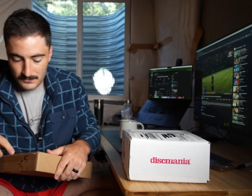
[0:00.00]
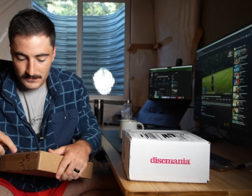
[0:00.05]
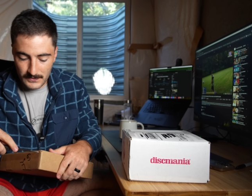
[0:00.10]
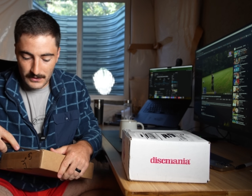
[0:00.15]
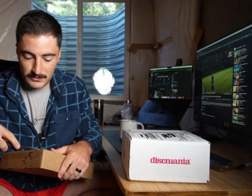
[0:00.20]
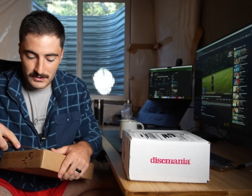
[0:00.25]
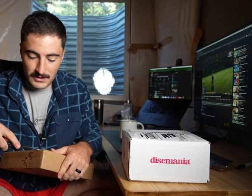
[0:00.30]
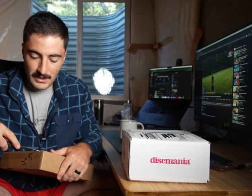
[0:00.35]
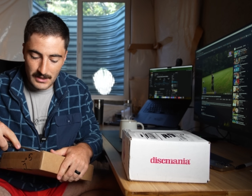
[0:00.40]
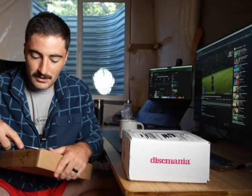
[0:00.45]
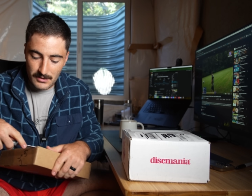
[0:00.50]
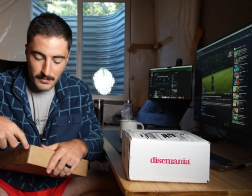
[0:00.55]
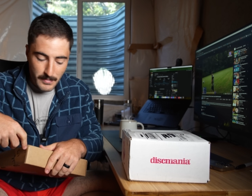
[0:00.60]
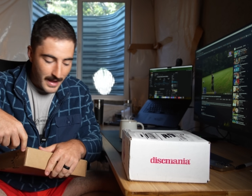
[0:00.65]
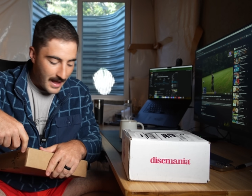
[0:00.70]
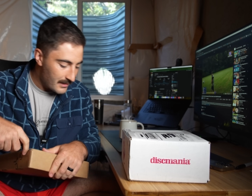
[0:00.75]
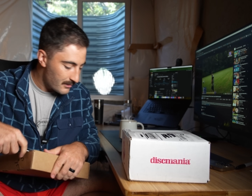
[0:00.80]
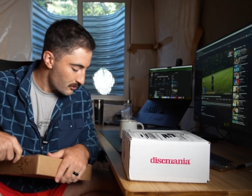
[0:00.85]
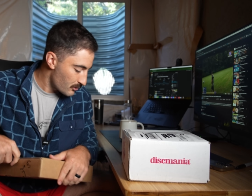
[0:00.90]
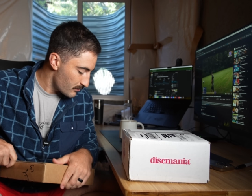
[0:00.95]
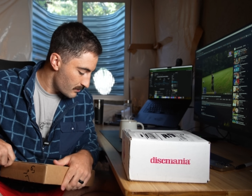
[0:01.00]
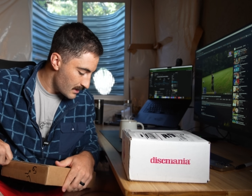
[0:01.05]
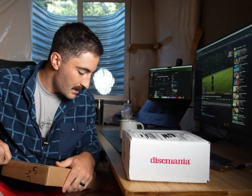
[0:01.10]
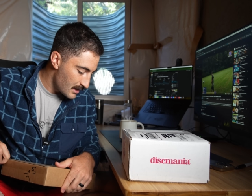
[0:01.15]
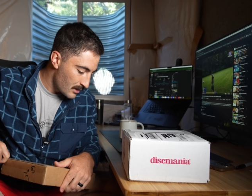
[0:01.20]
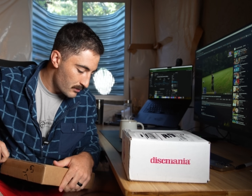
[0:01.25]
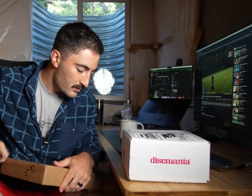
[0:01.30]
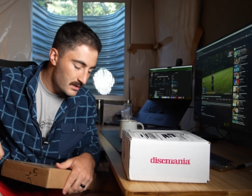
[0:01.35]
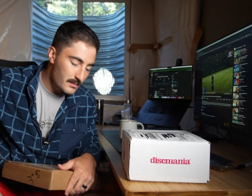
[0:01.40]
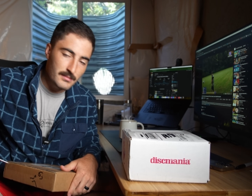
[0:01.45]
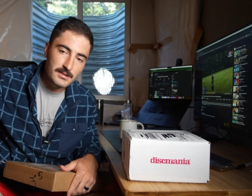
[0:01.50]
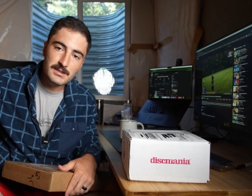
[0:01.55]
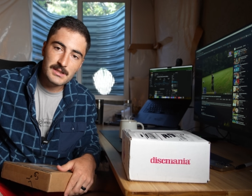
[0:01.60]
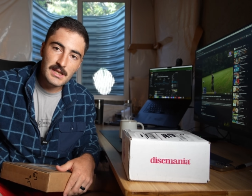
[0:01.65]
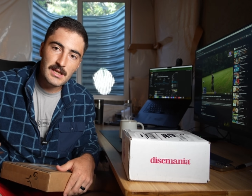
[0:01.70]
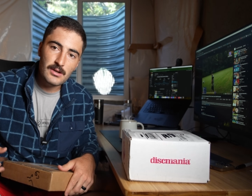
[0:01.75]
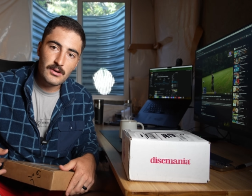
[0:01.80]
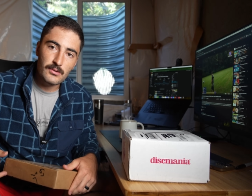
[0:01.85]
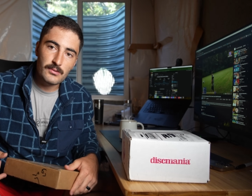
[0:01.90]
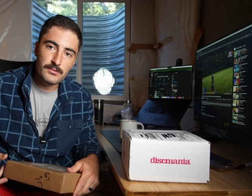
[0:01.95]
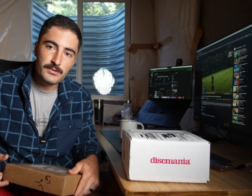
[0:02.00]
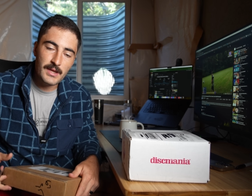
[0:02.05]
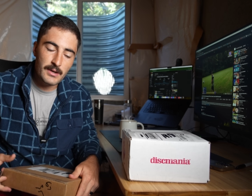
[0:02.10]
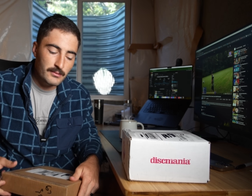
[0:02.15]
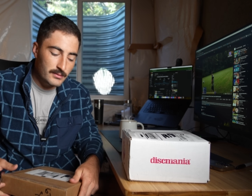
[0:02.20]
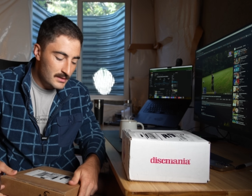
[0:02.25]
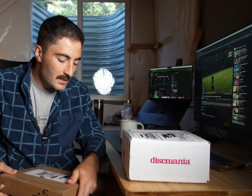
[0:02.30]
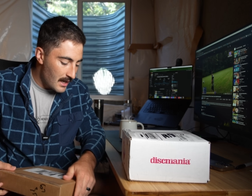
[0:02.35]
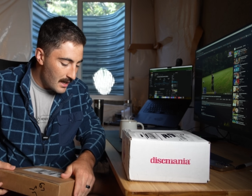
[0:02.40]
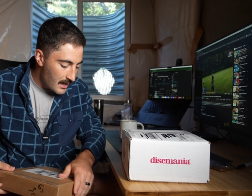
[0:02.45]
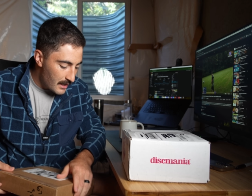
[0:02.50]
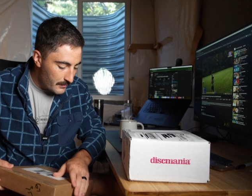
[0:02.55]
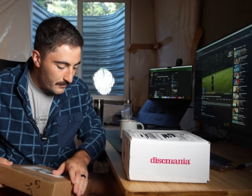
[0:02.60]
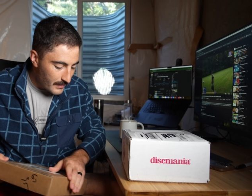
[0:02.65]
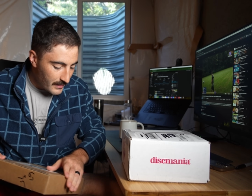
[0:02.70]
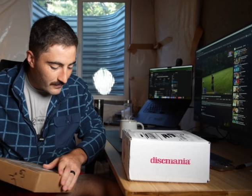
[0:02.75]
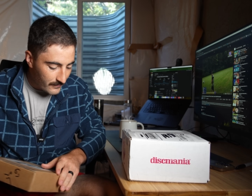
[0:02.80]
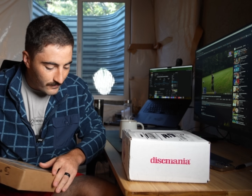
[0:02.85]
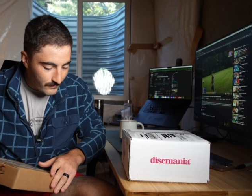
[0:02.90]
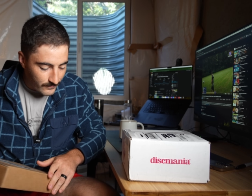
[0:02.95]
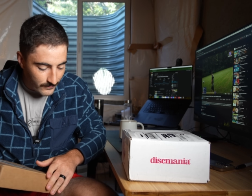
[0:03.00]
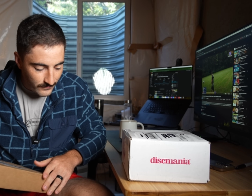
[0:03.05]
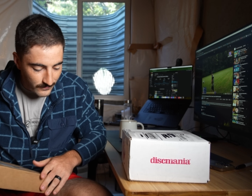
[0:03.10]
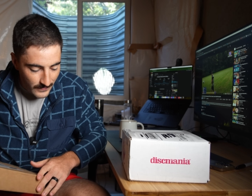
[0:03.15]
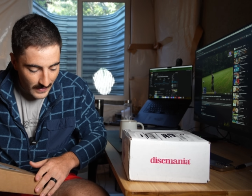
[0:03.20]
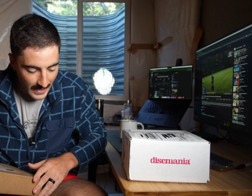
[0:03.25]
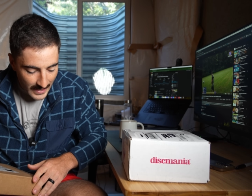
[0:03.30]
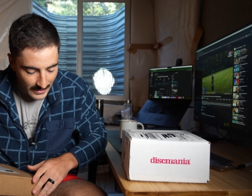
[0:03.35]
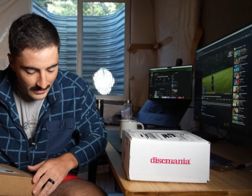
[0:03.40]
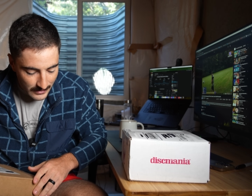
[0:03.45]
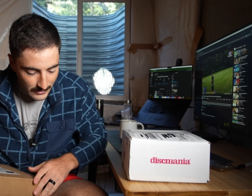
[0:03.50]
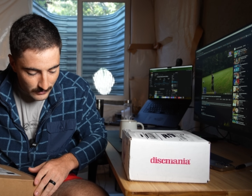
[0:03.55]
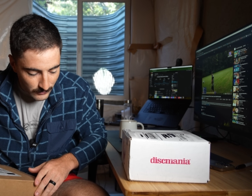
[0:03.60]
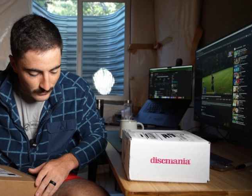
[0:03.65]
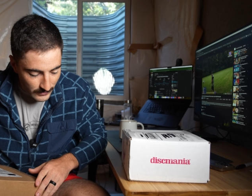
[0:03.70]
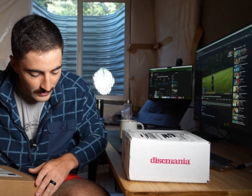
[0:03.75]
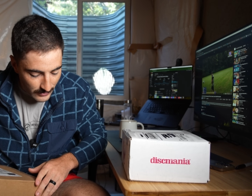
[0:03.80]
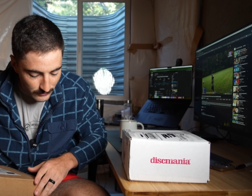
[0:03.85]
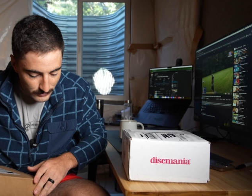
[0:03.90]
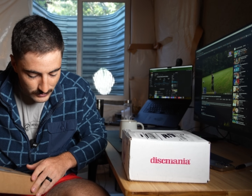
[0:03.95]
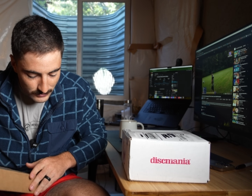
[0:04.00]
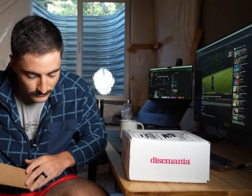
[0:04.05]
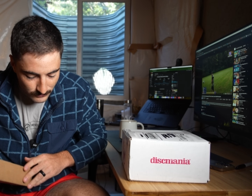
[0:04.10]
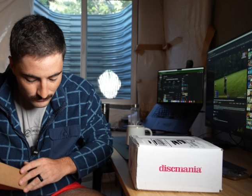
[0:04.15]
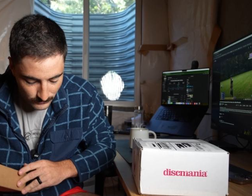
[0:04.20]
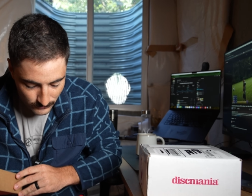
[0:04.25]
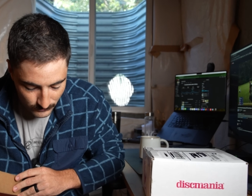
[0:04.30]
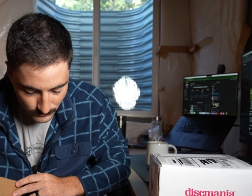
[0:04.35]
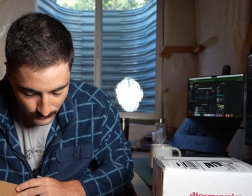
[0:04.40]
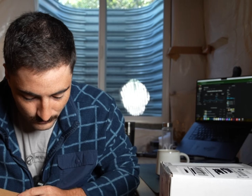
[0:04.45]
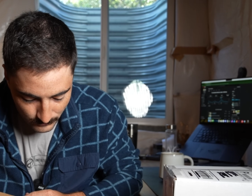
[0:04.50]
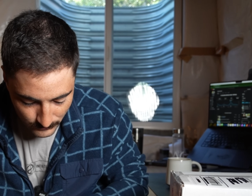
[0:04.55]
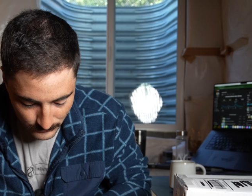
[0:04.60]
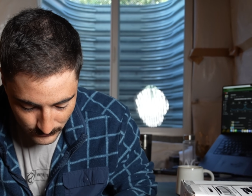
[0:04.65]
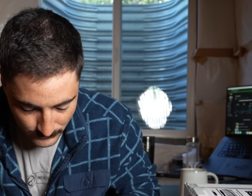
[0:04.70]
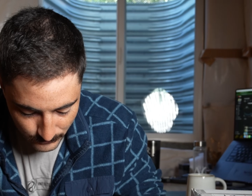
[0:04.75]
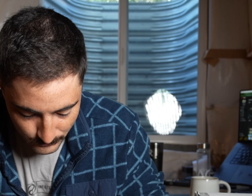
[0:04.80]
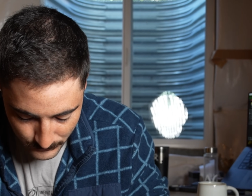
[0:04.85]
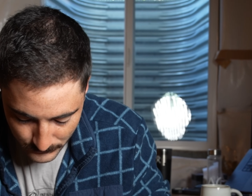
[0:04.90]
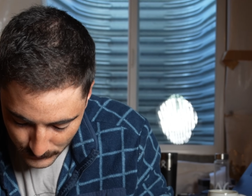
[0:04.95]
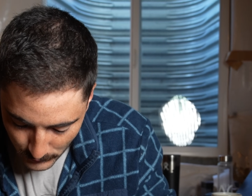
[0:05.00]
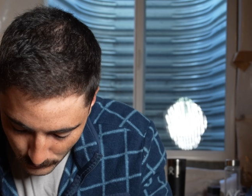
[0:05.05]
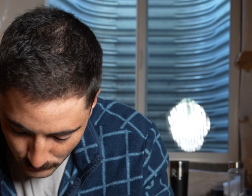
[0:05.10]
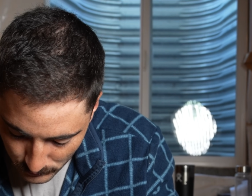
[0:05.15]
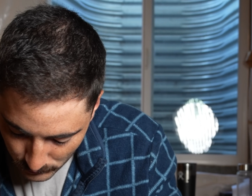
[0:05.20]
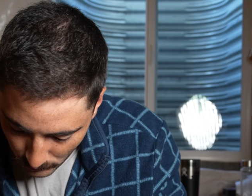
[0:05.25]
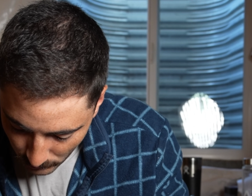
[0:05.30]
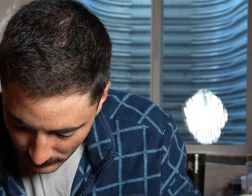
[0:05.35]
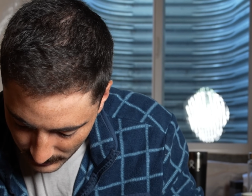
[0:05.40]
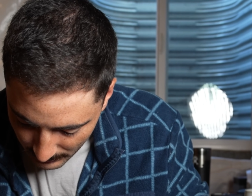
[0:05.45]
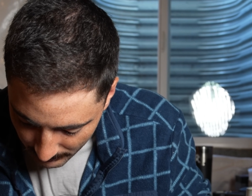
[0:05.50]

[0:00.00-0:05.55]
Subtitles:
I was in the bathroom, and there was a mosquito that was on my hand when I was doom scrolling